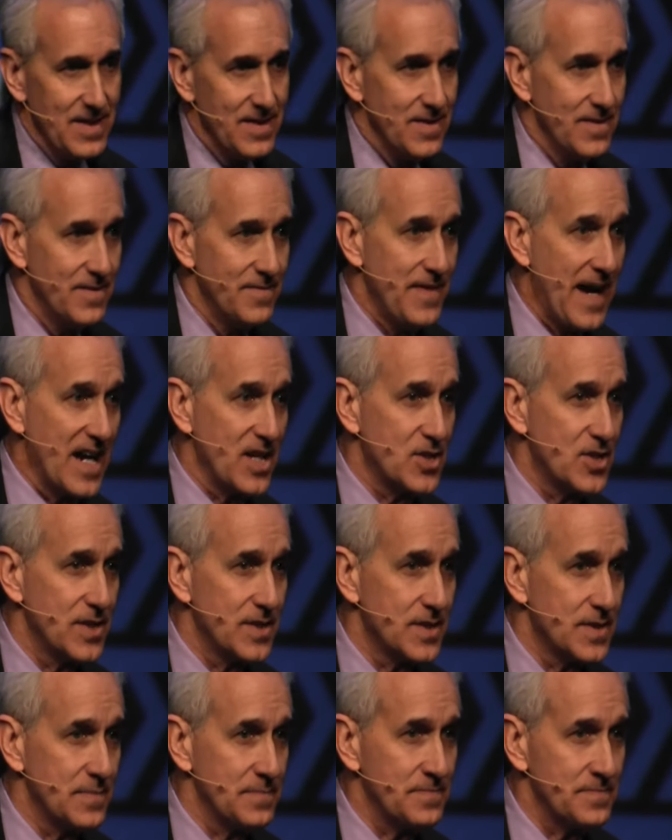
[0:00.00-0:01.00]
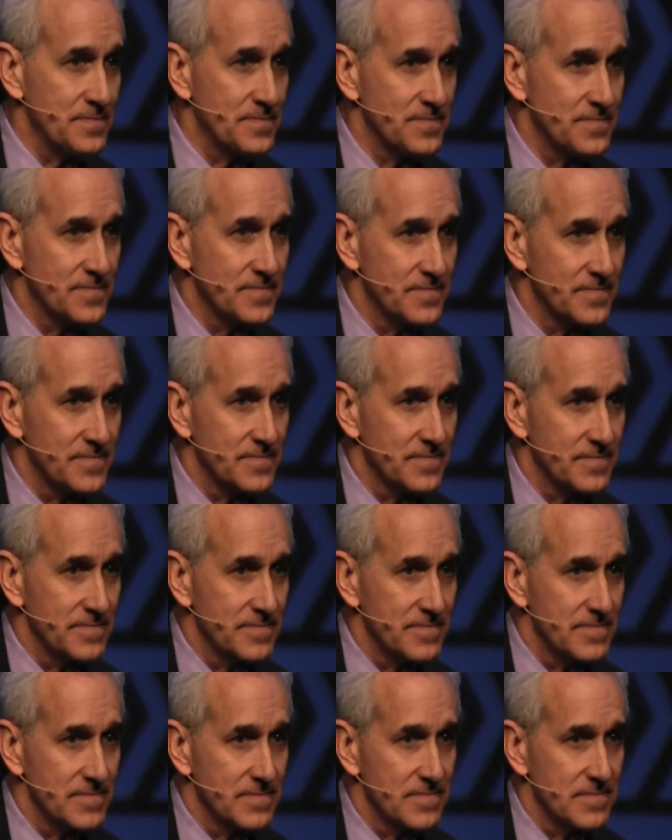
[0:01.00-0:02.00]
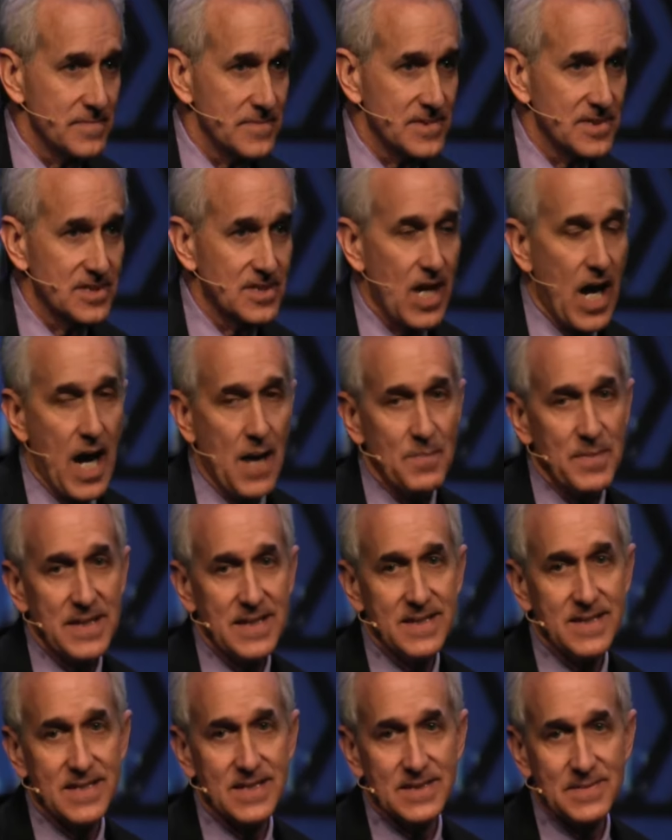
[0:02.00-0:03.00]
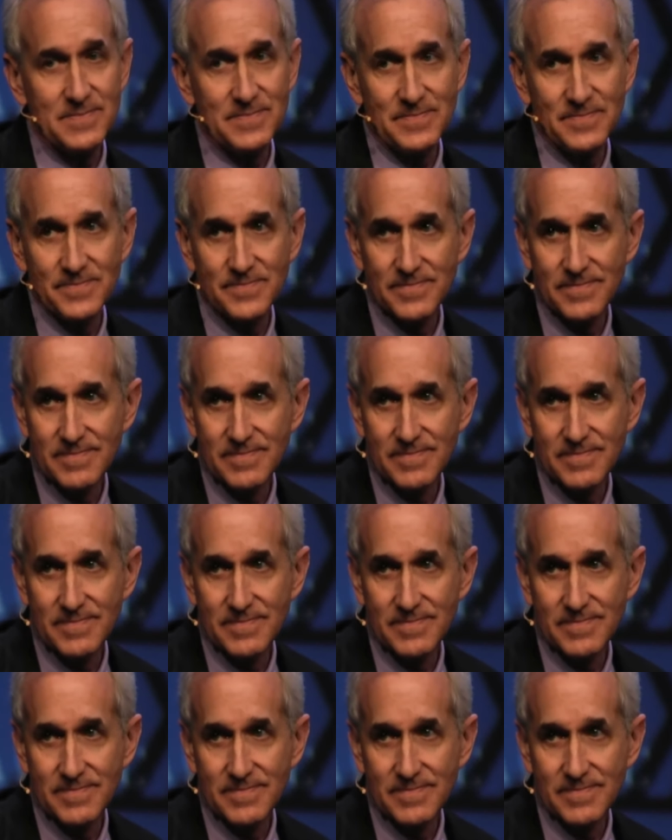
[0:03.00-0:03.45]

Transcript: fascism, communism,